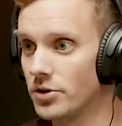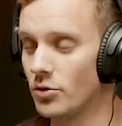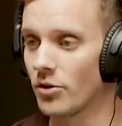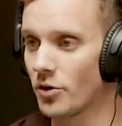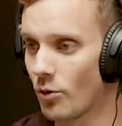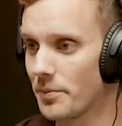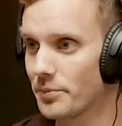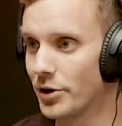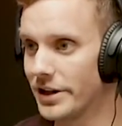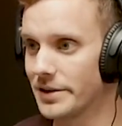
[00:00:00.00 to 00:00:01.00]
You are the one
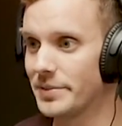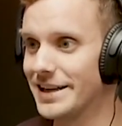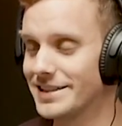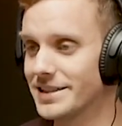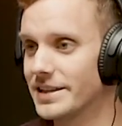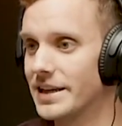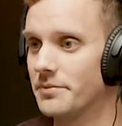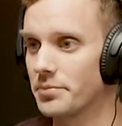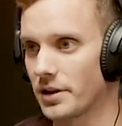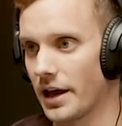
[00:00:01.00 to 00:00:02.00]
putting the pieces
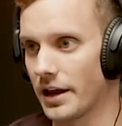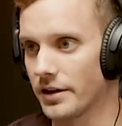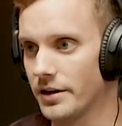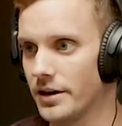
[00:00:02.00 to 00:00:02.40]
in play.